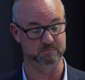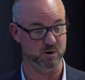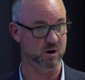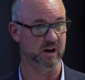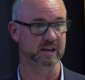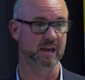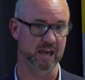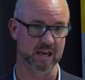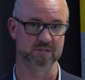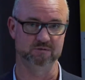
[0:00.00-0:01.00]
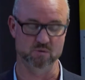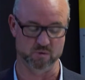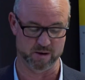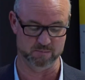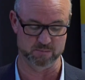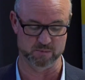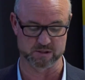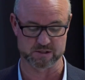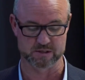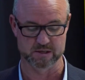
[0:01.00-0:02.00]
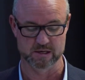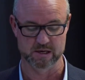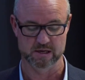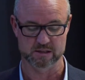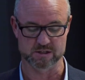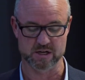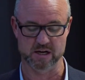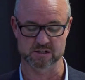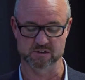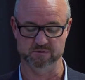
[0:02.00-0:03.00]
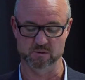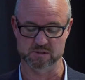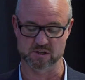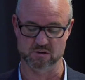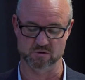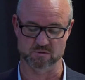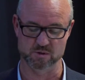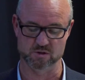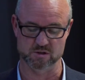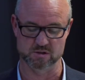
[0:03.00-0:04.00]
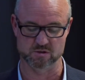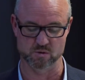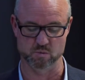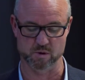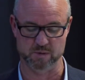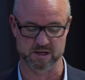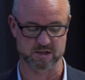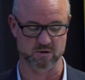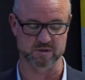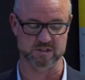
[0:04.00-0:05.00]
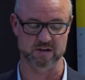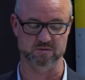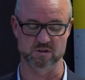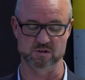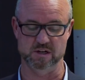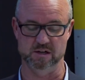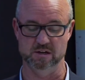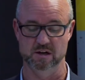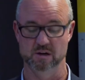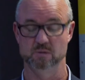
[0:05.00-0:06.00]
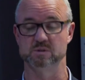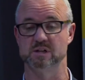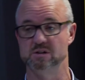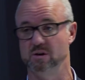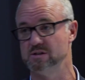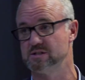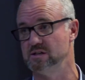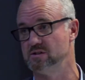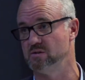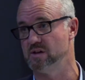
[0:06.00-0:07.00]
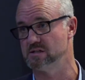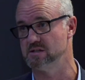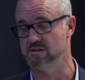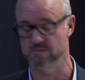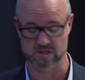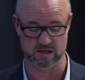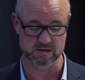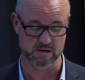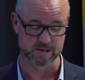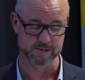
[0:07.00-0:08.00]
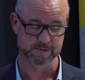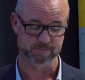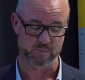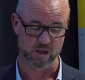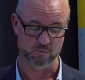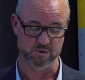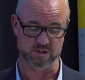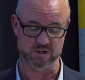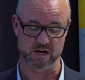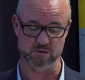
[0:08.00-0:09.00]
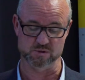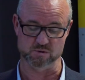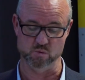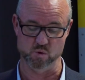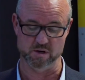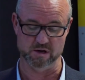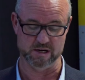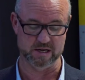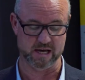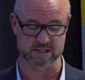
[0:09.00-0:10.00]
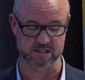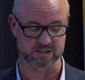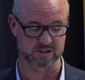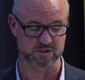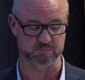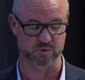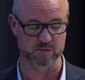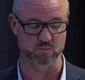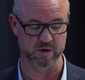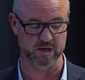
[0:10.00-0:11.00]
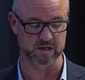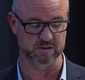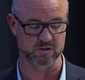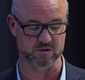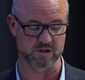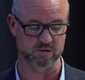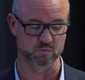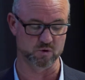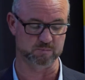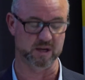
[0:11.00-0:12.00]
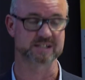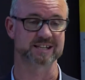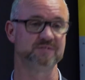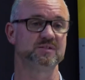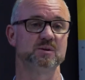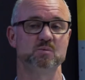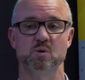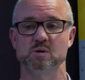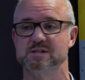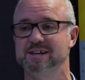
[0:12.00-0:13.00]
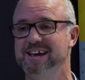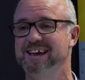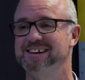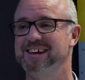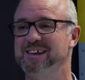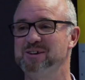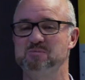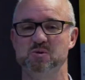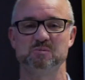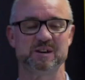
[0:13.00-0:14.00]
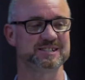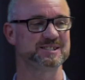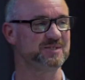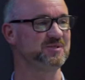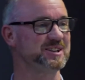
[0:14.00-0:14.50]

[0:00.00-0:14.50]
by and for our members. The Charter's influence and contribution to workplace health and safety in New Zealand was acknowledged in 2017 when the Charter was awarded and announced as the supreme winner in the New Zealand Workplace Safety Awards. Now, that award wasn't just for